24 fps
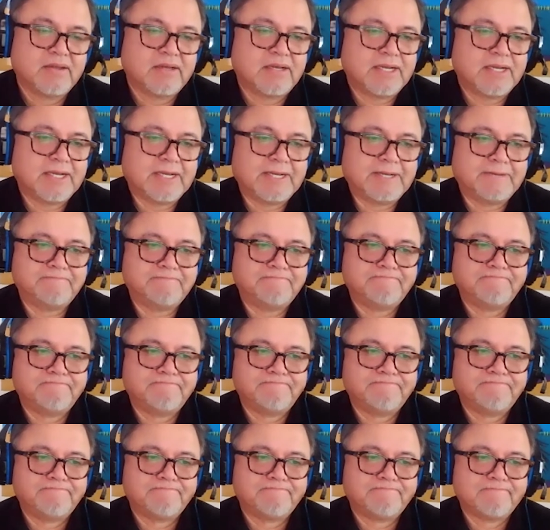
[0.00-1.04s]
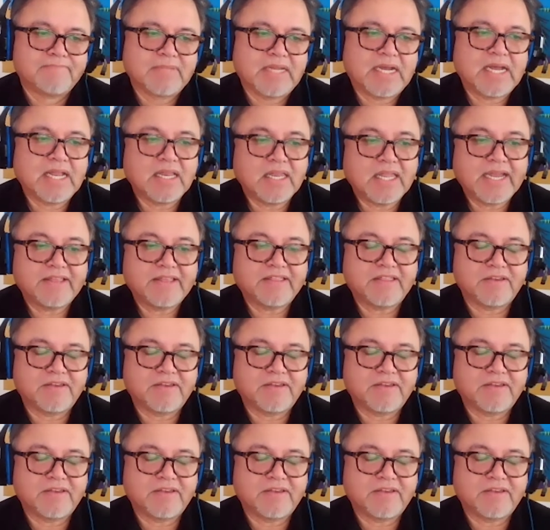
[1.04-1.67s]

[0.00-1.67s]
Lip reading: I like